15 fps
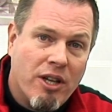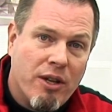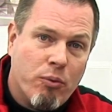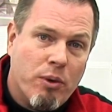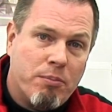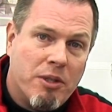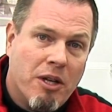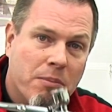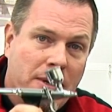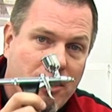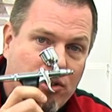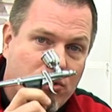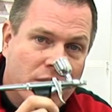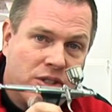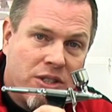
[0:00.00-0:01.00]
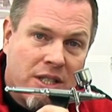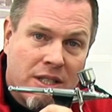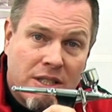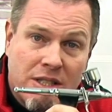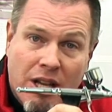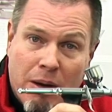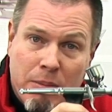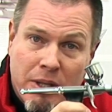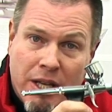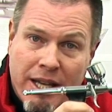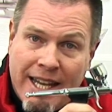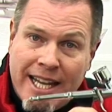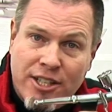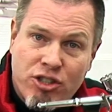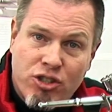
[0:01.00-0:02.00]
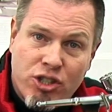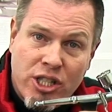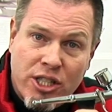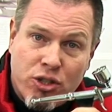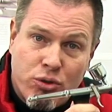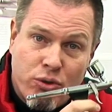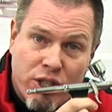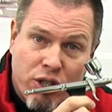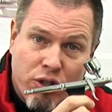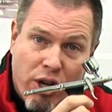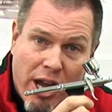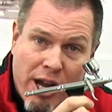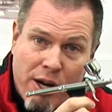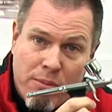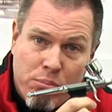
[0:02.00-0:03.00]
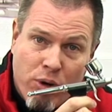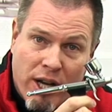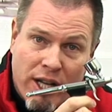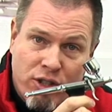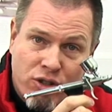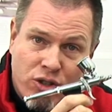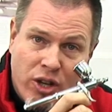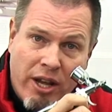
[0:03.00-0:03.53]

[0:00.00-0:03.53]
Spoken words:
I whipped out my trusty Tamiya HG trigger airbrush,